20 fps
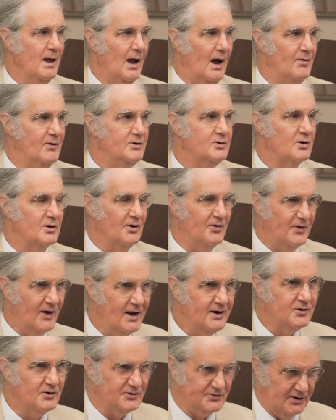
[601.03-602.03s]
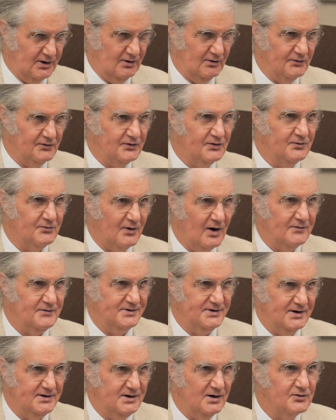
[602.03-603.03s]
And then you're going to thank yourselves five to
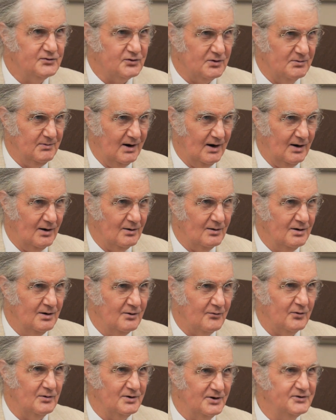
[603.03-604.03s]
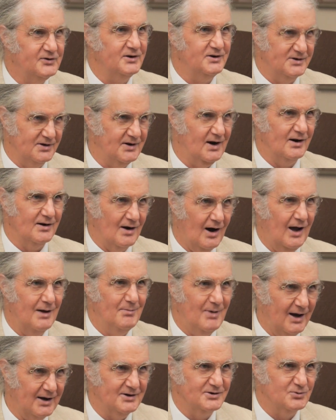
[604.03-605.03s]
ten years now for listening to that guy
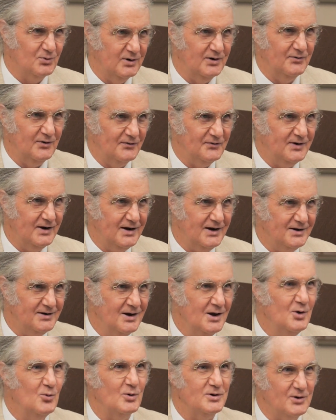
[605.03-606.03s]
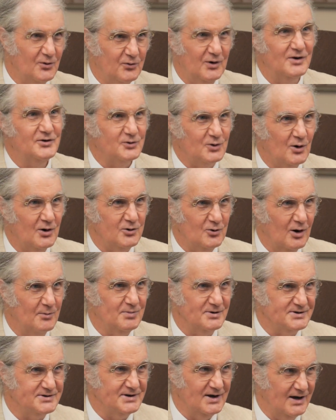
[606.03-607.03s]
back in twenty fifteen when your friends call you up
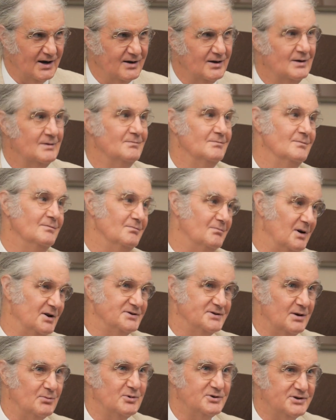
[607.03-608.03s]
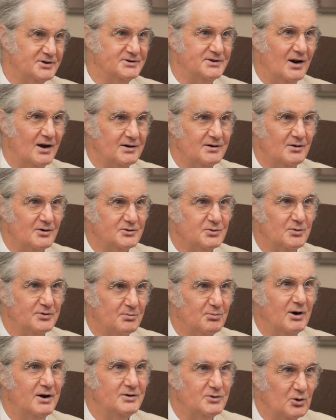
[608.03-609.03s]
and say, my son was just diagnosed with a
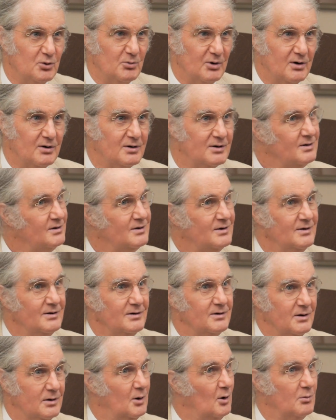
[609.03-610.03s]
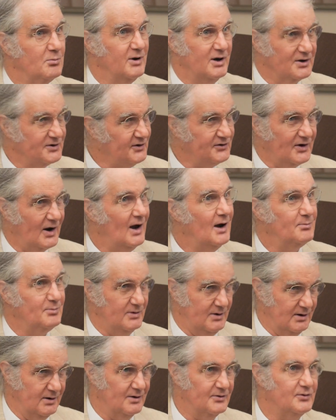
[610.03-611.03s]
brain tumor, you know, because it's
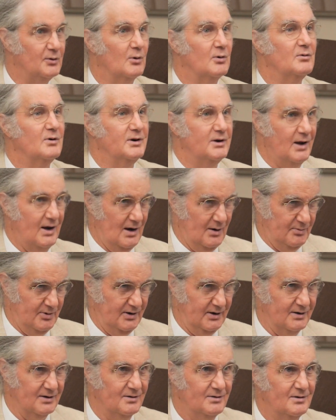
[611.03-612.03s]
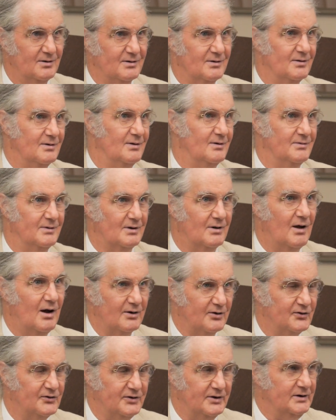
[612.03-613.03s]
happening. It's already happening. Mm-hmm. The
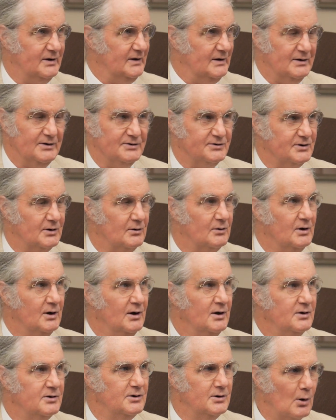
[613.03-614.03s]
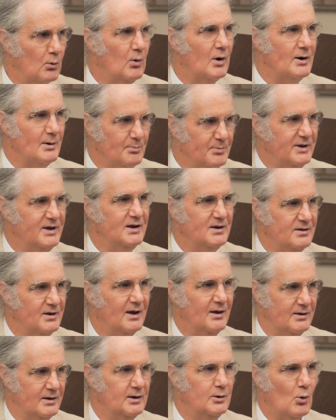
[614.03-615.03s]
clock is ticking, and so you don't want to be in
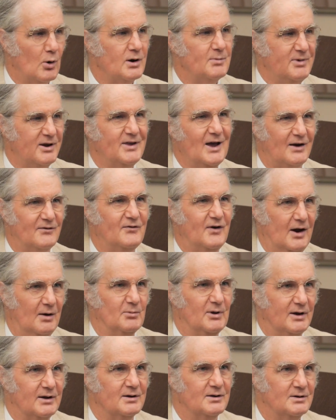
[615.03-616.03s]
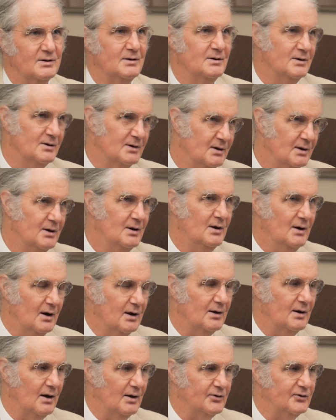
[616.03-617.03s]
the, you don't want to be that family.
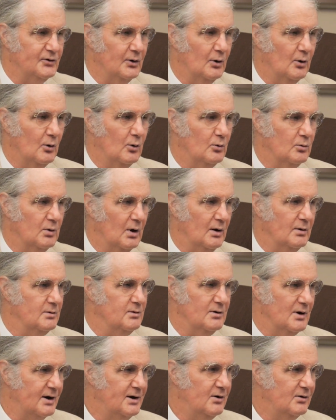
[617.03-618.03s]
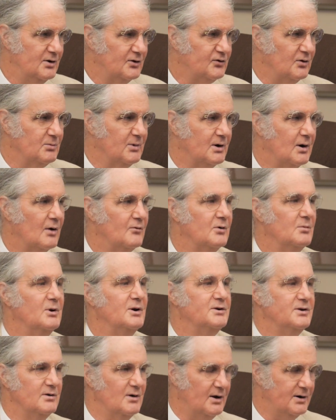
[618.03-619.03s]
Mm-hmm. So you're not hearing this from the
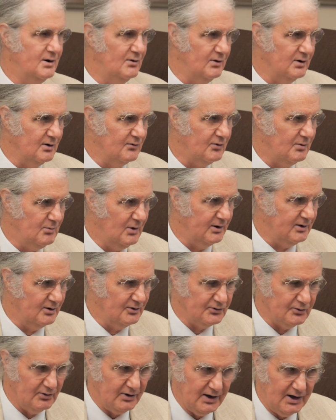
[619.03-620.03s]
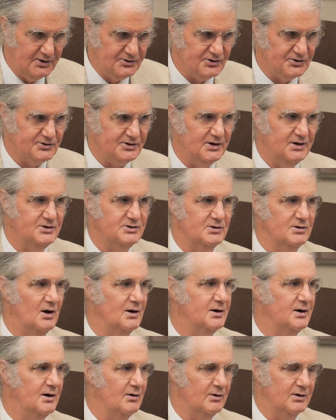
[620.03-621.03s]
government. You're not hearing it from regulatory agencies. You're not
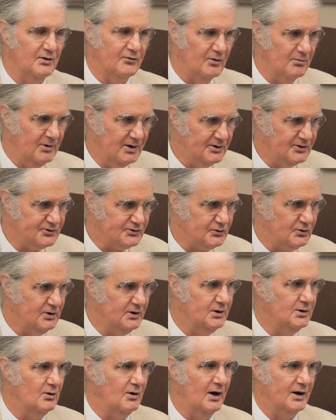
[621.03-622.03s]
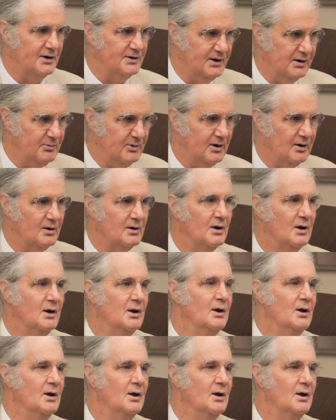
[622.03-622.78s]
hearing it from industry or academia.